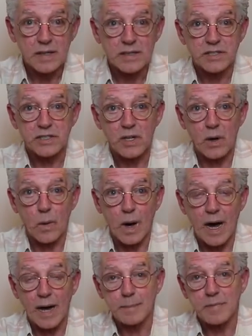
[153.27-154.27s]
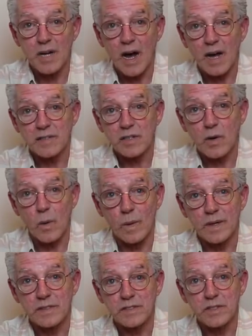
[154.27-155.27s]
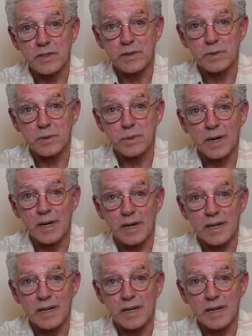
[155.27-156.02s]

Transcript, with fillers: So I'm not going to